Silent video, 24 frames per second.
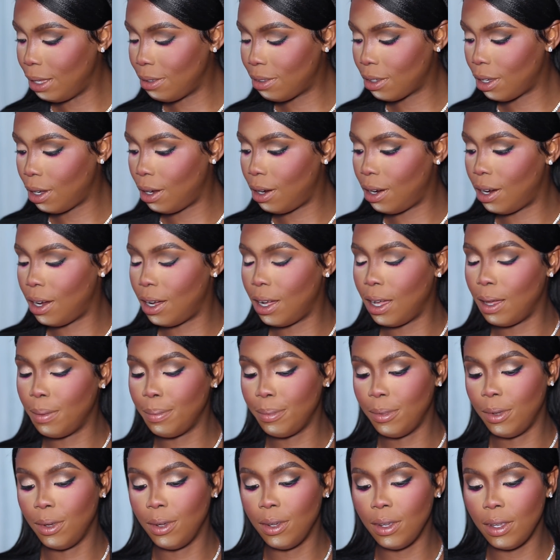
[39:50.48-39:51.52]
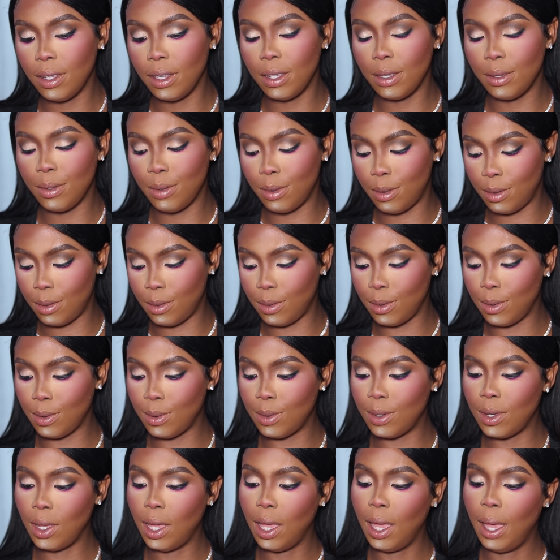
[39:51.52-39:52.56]
Mascara, I'm going
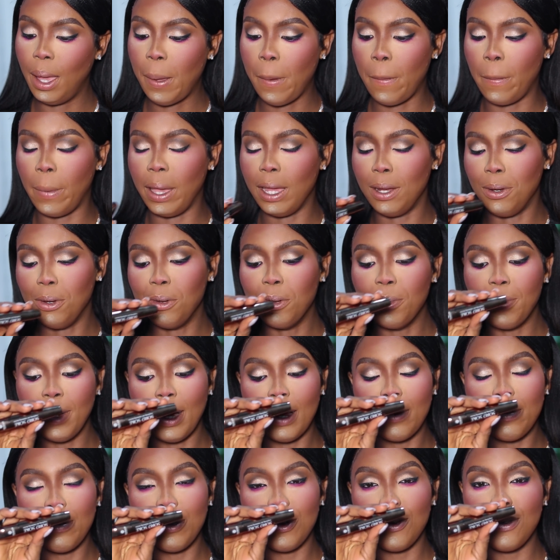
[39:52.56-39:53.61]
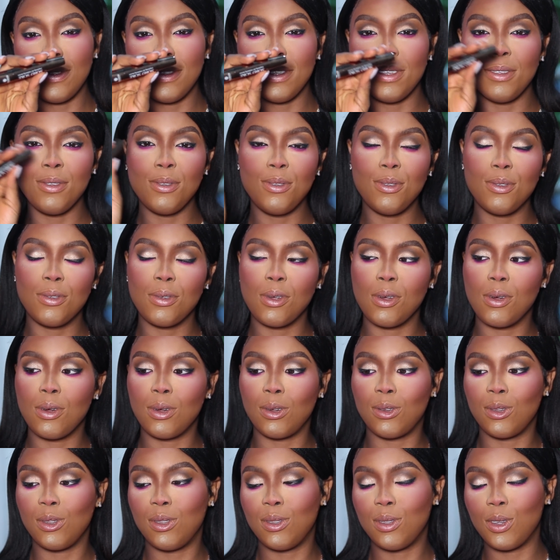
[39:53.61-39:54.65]
into my Nuban Beauty
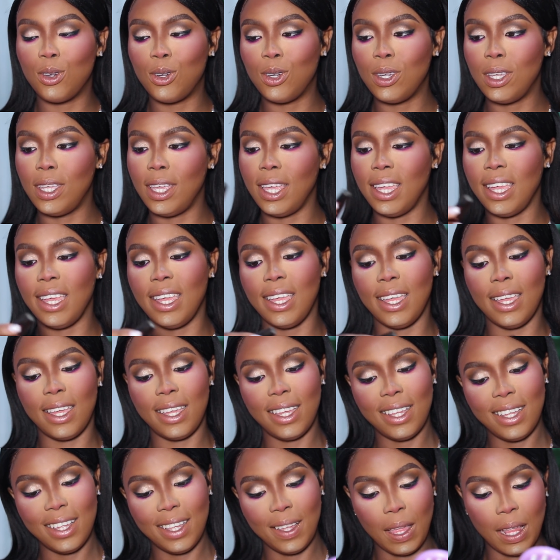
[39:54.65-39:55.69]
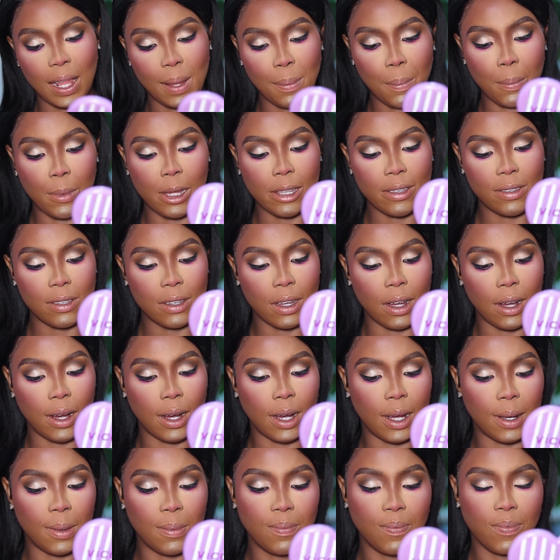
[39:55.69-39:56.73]
Sorosoke
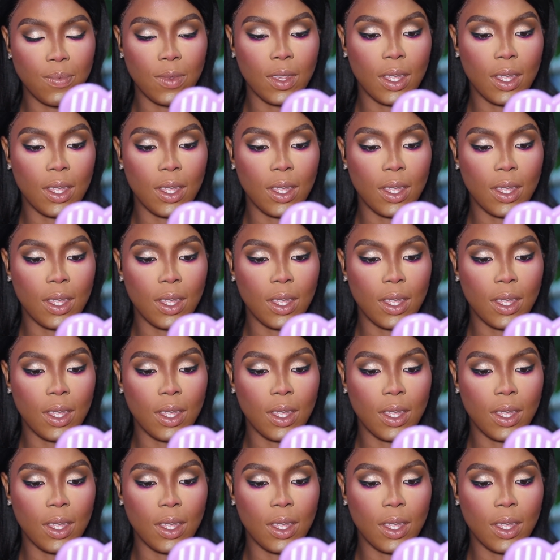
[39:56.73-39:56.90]
mascara.